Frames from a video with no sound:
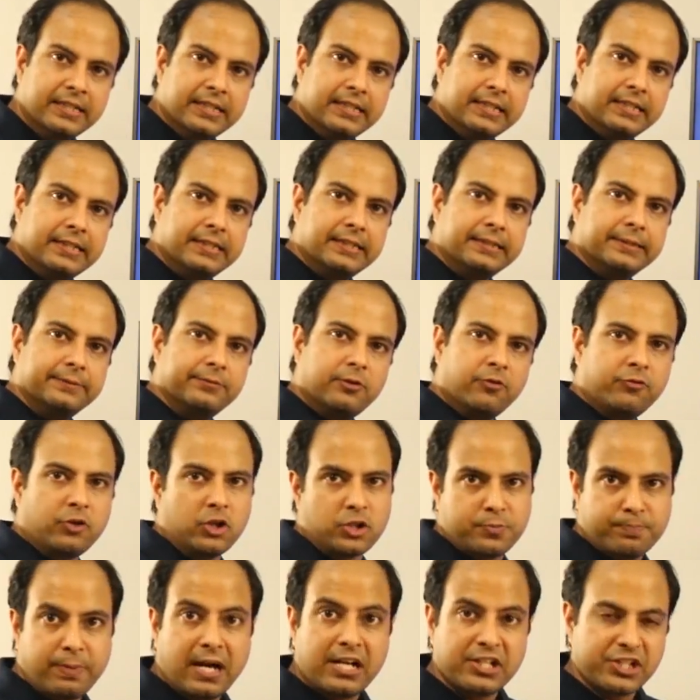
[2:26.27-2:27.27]
of
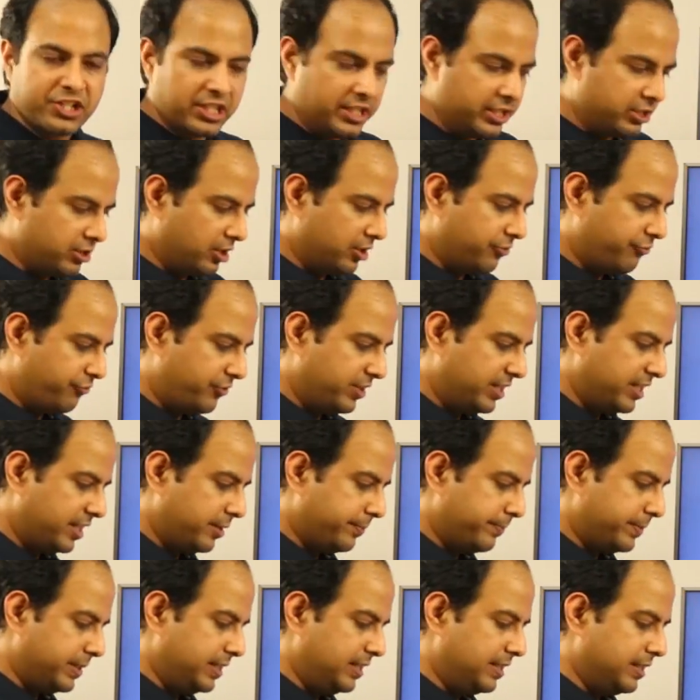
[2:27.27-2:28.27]
course, partially
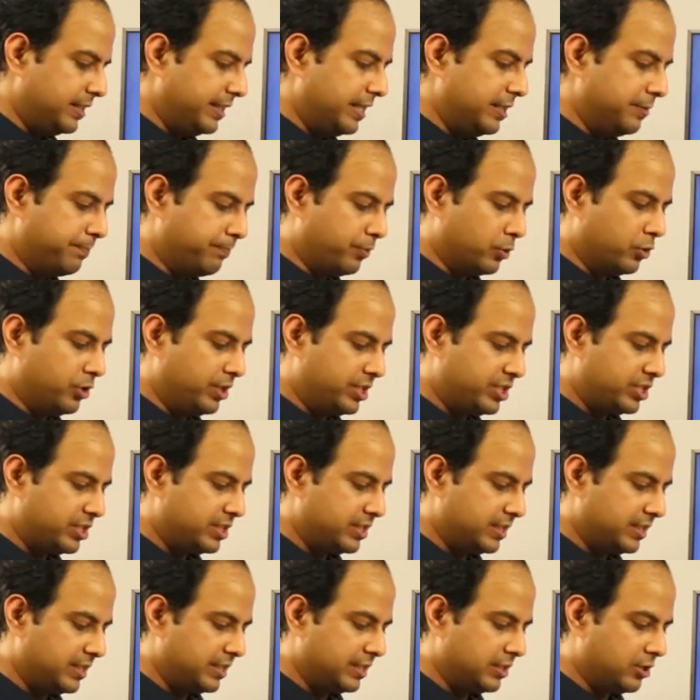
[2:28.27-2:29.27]
configurable inputs,